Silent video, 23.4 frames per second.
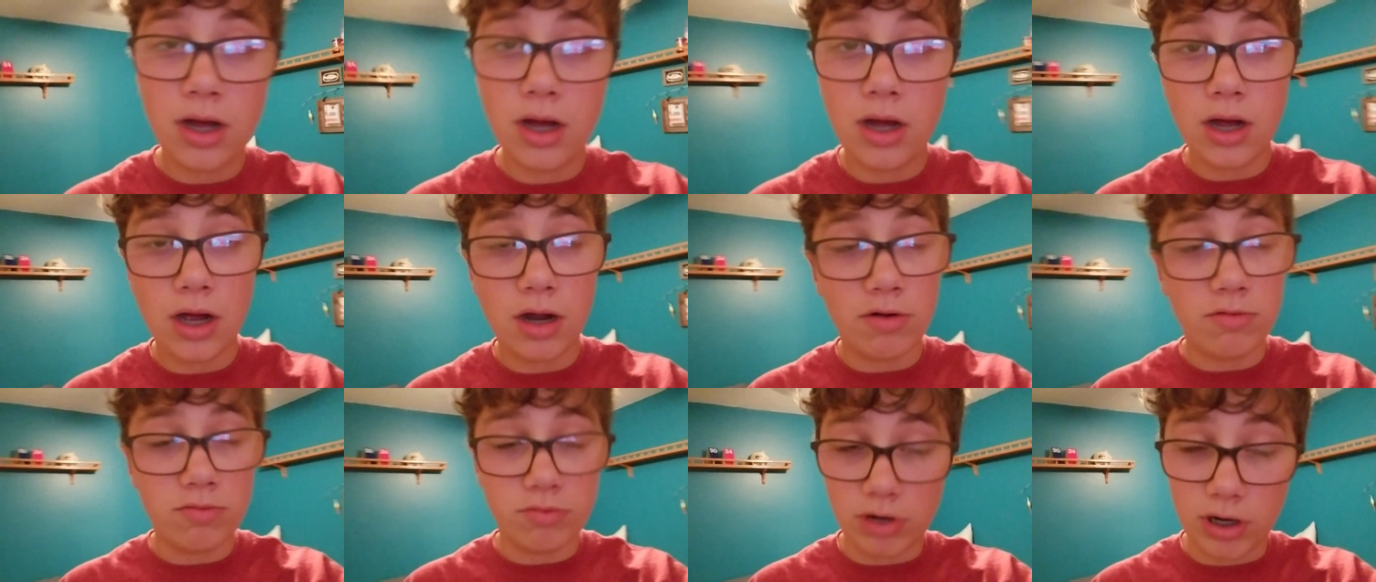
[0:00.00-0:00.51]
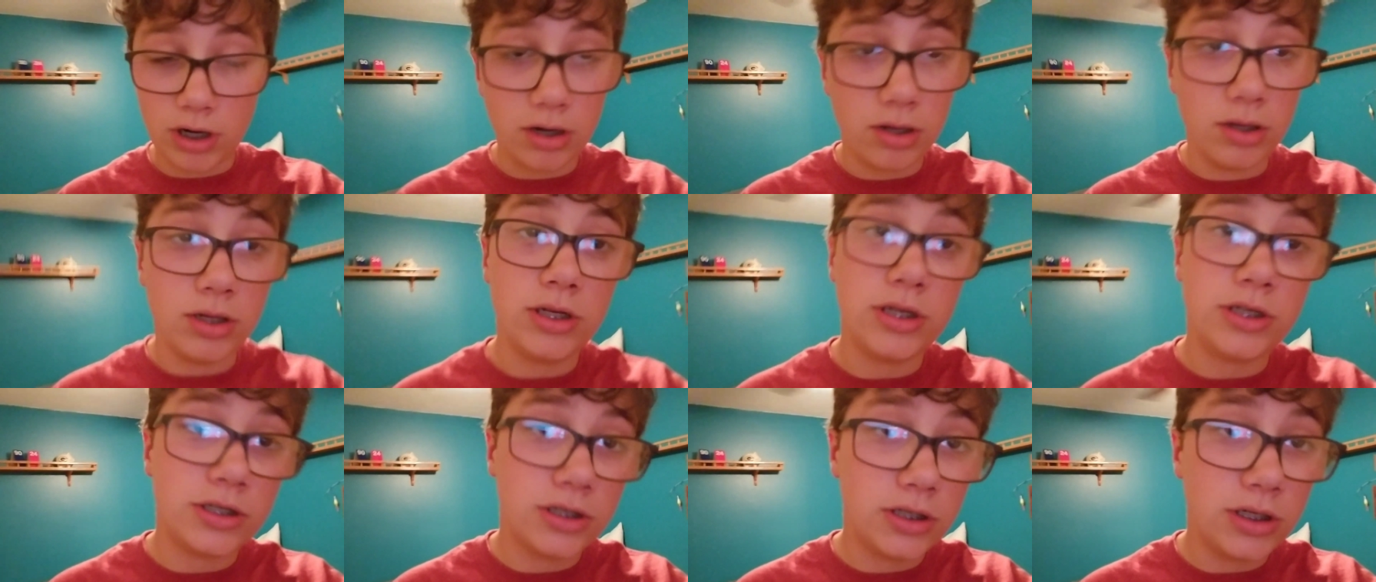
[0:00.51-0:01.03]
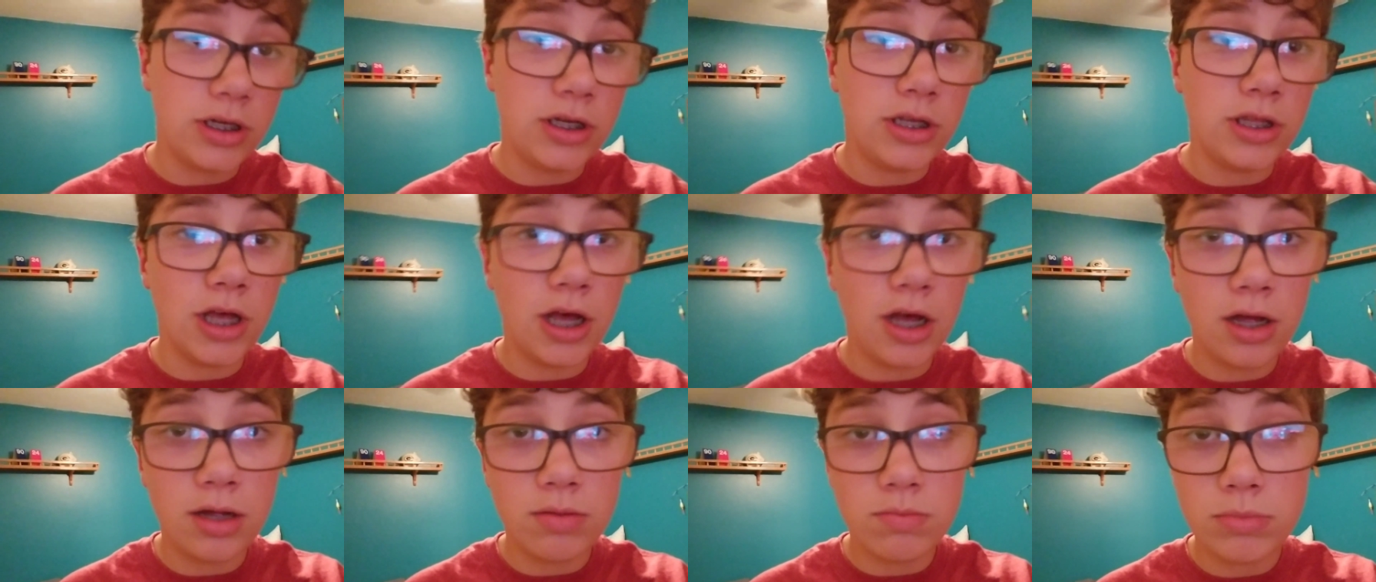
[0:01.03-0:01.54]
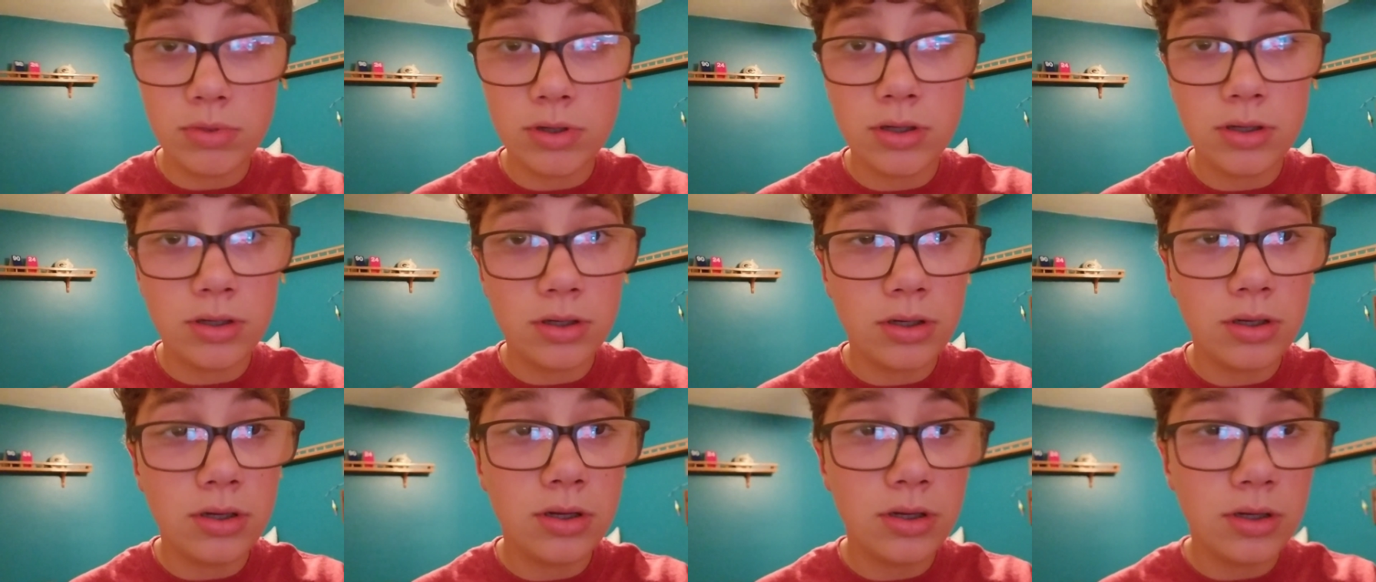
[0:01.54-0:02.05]
I rarely see them.
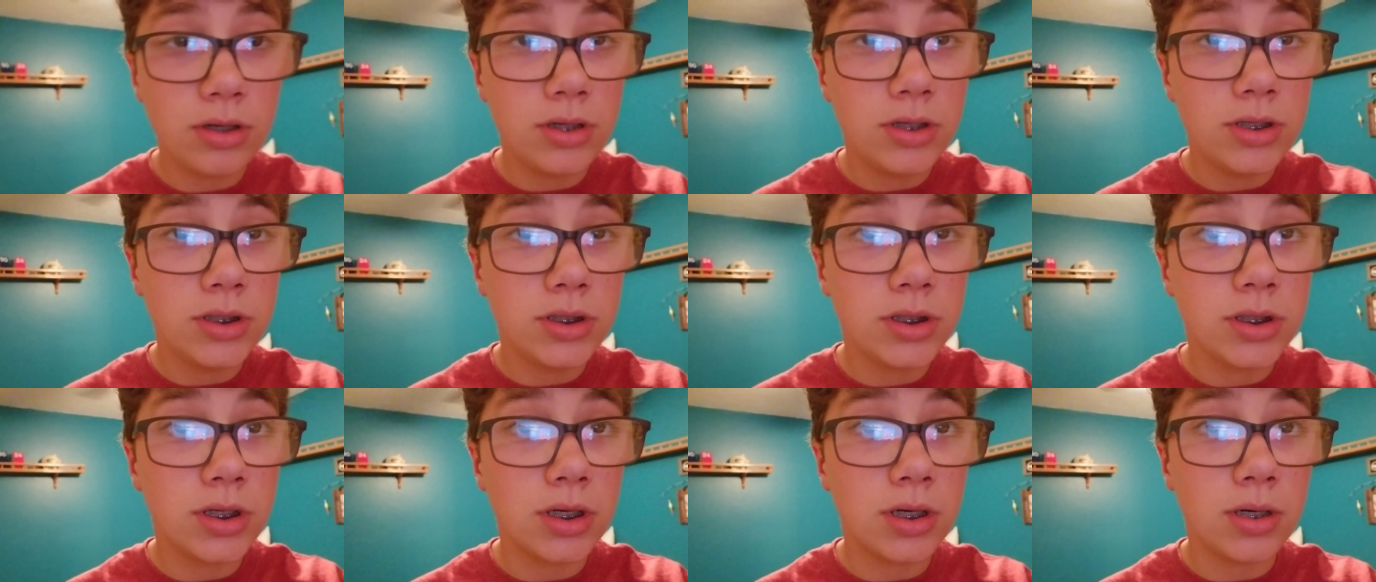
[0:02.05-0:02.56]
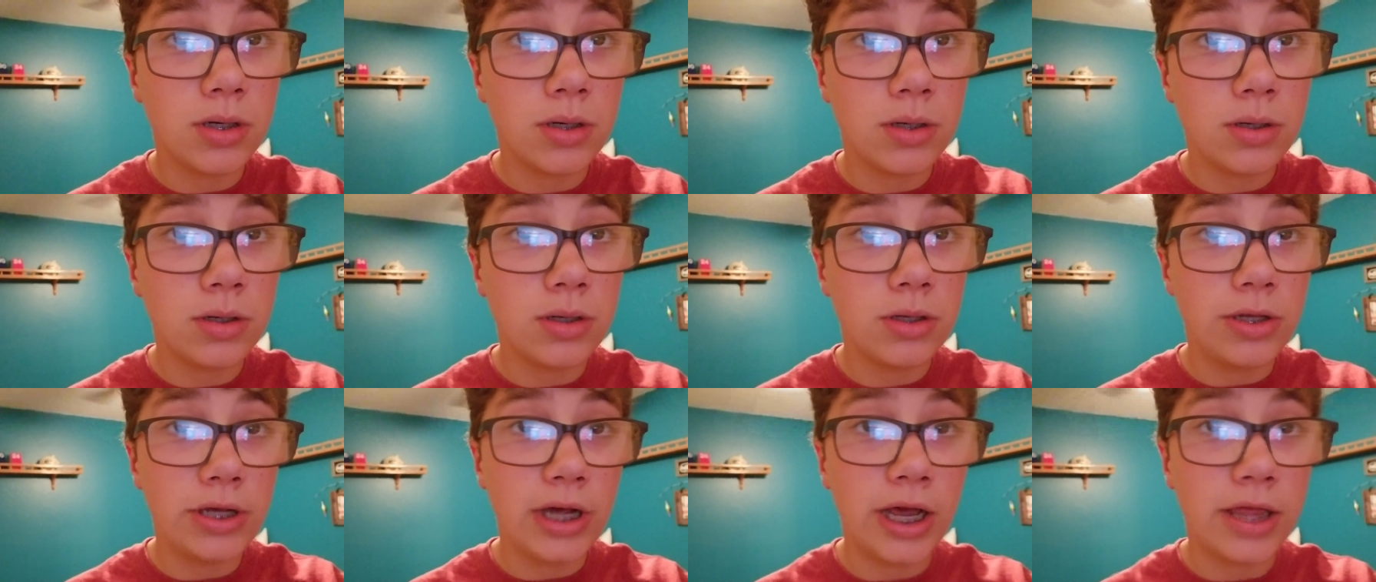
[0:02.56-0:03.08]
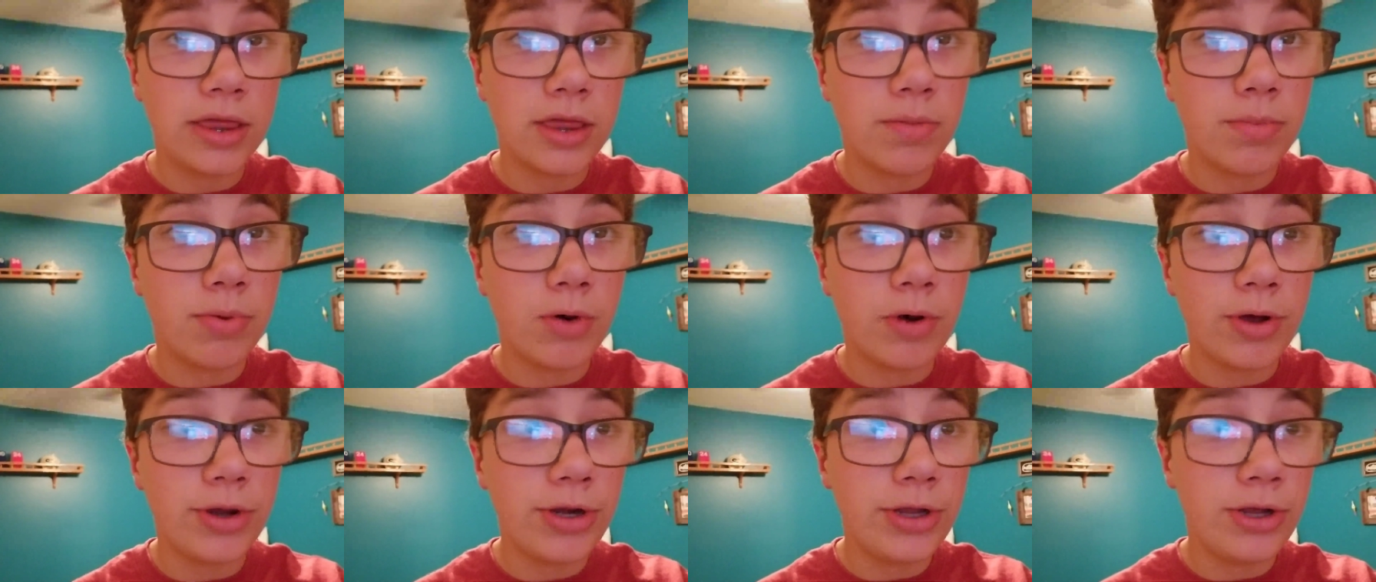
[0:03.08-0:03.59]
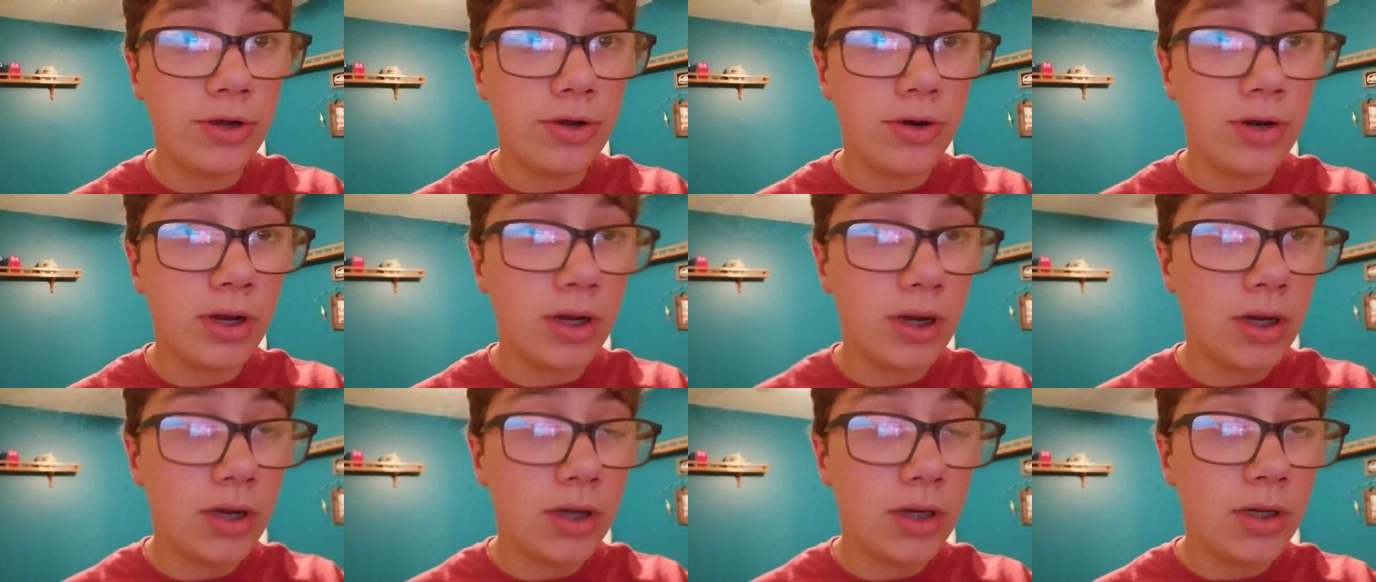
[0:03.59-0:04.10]
So you get the point,
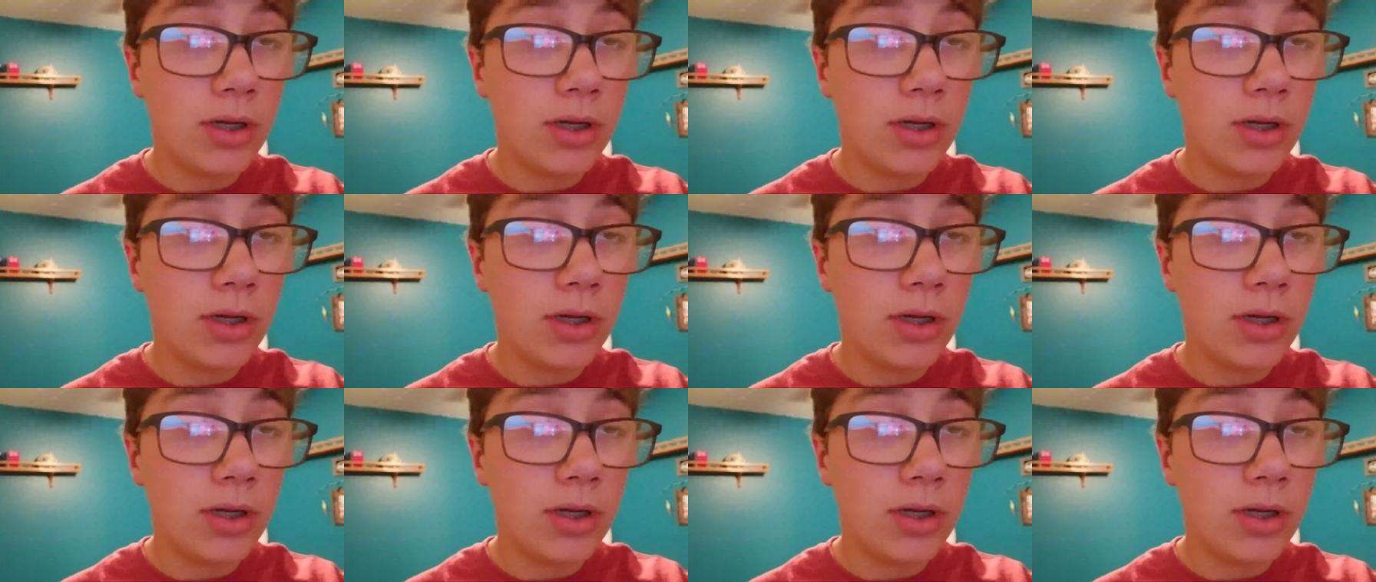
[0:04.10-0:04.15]
dude.